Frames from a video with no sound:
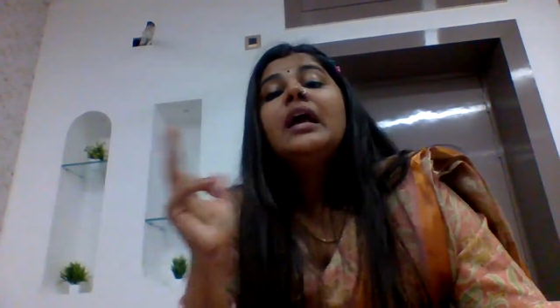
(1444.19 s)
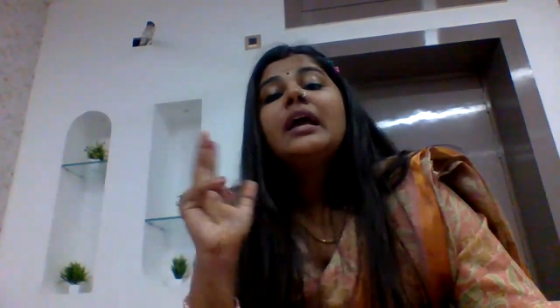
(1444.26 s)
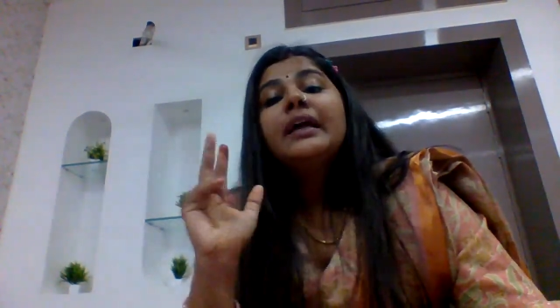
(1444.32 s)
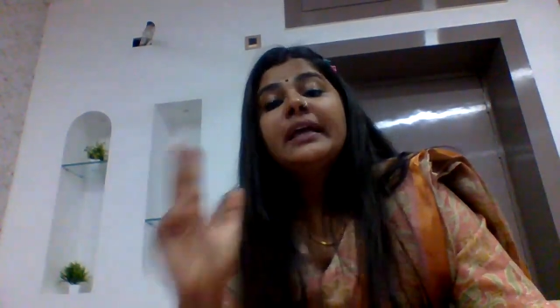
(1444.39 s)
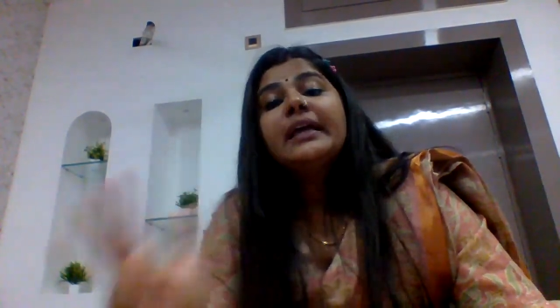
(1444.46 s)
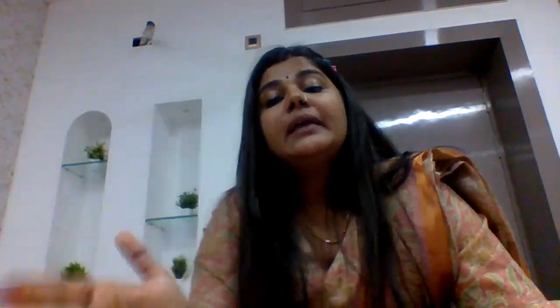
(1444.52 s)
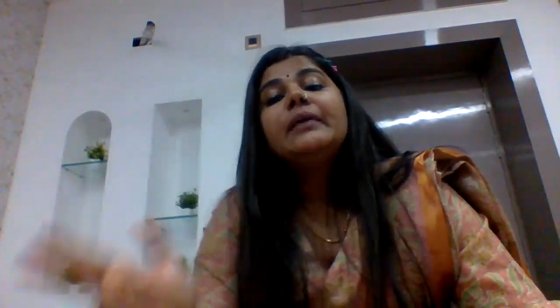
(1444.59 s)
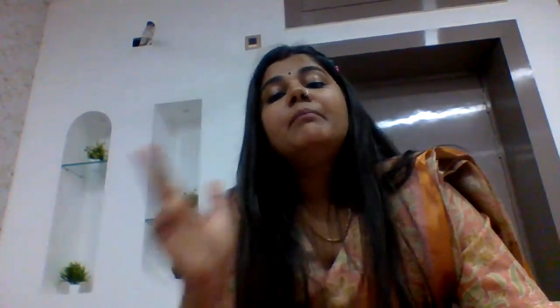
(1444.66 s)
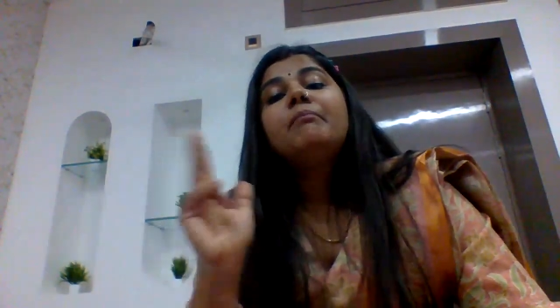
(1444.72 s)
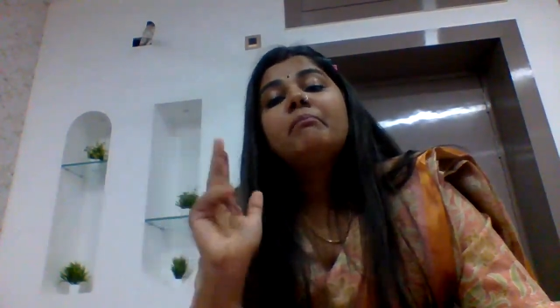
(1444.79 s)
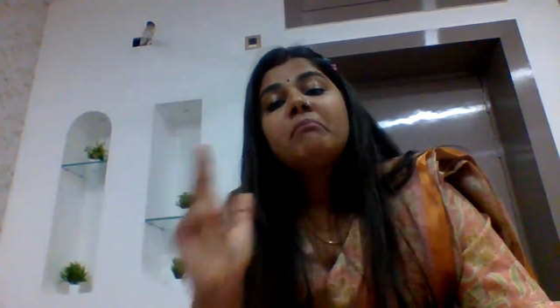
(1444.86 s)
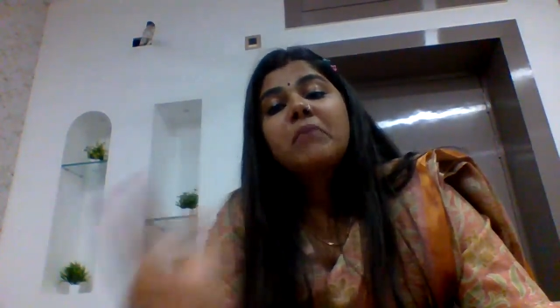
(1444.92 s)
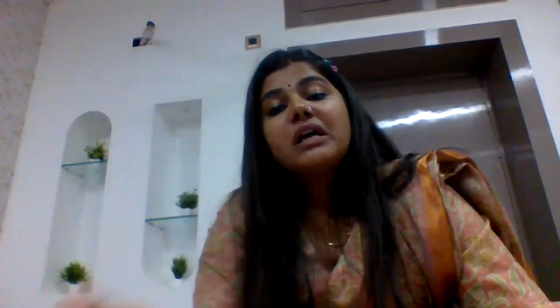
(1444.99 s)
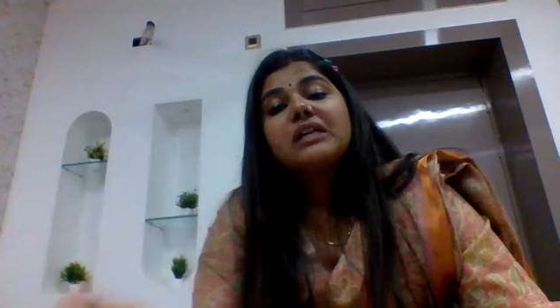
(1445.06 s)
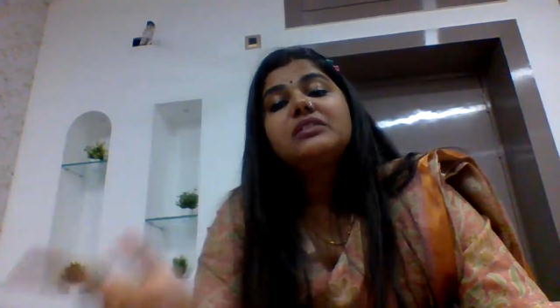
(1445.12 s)
he
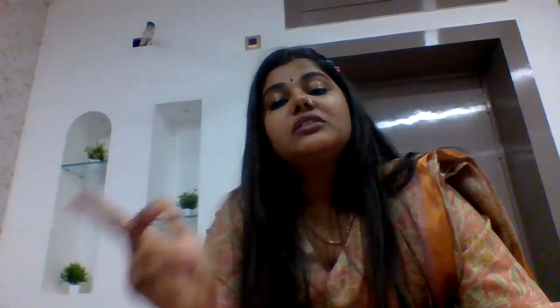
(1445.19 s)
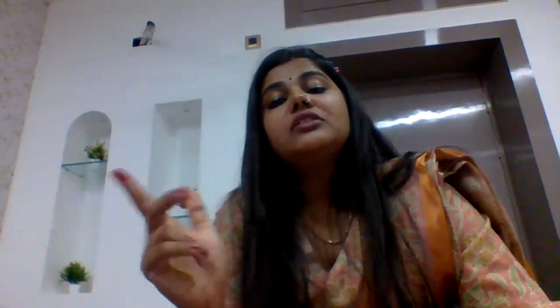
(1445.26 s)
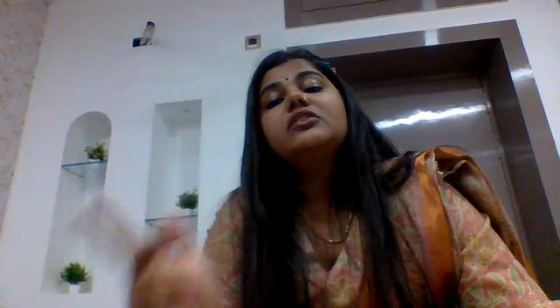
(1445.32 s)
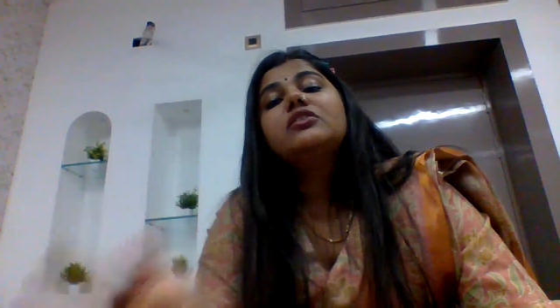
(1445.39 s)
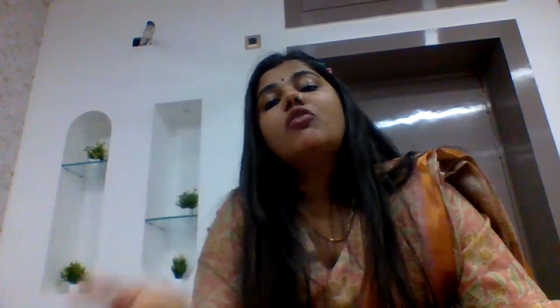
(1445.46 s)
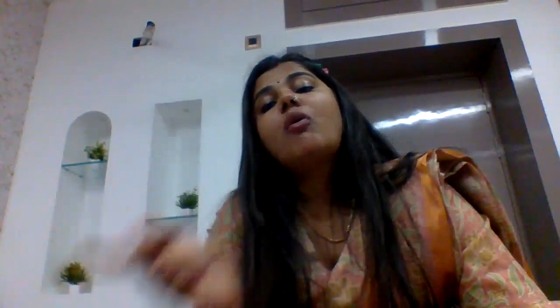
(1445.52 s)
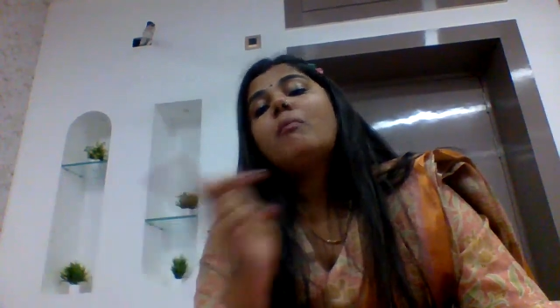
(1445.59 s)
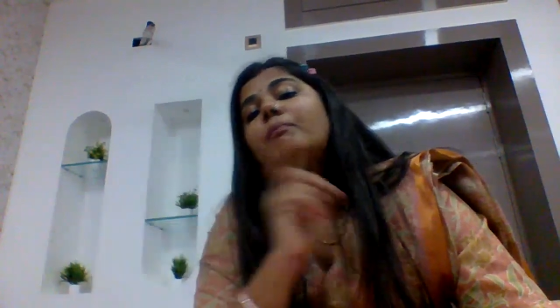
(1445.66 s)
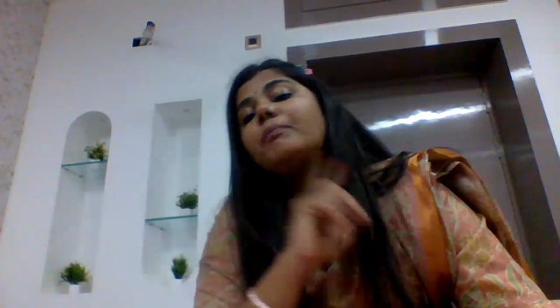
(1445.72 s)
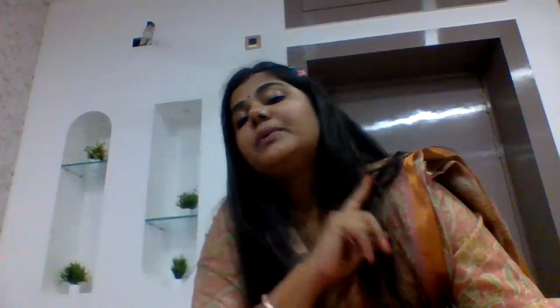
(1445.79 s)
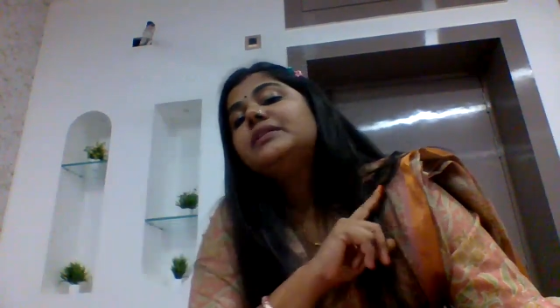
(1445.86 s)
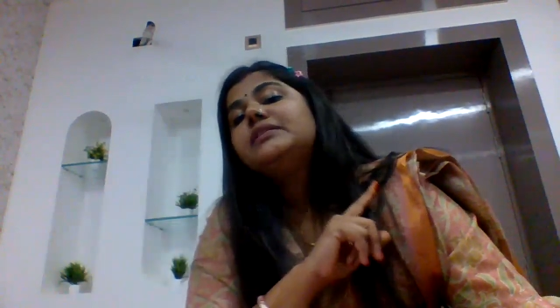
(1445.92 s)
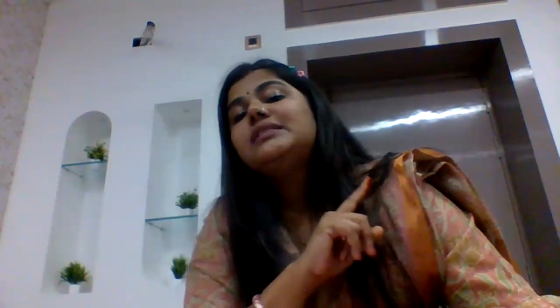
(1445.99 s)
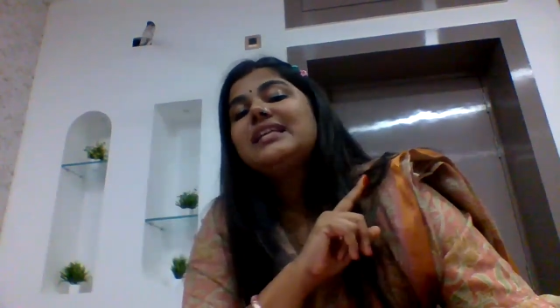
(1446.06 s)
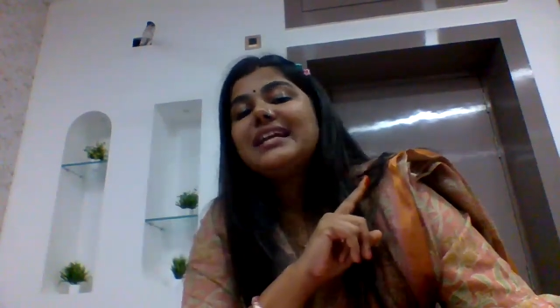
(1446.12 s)
must
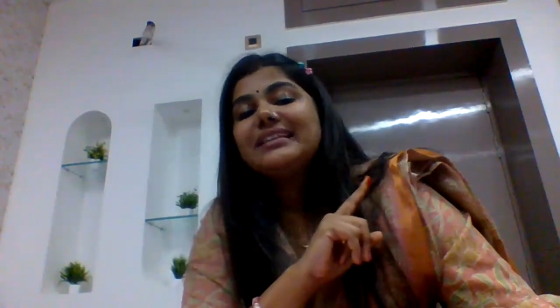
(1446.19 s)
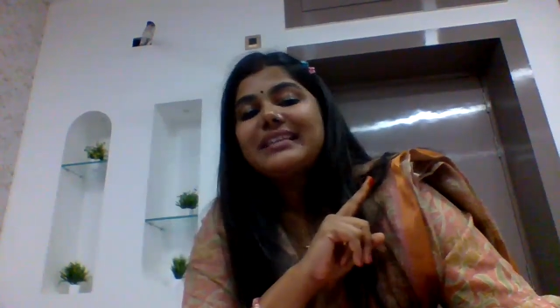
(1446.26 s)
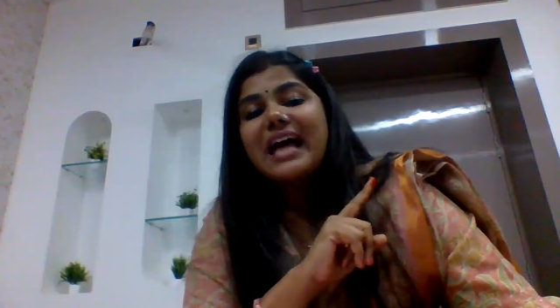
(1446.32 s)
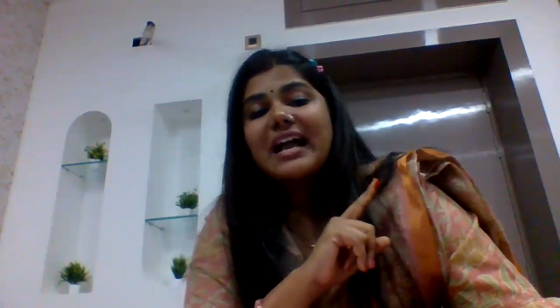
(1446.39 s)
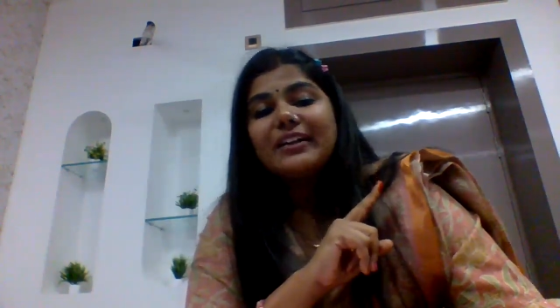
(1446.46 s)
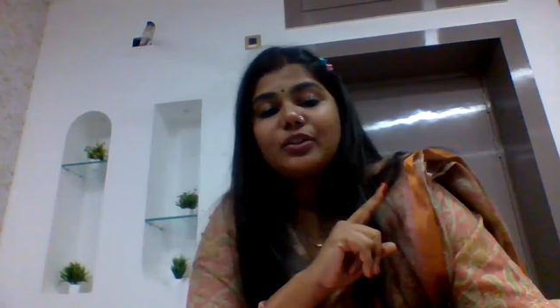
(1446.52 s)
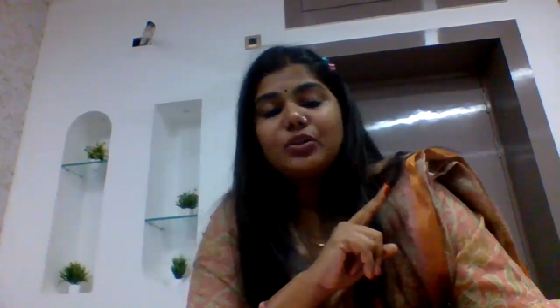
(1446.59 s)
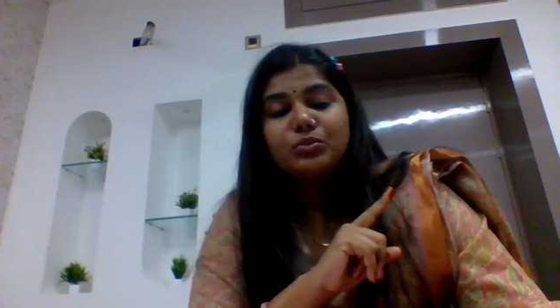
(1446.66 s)
compensate that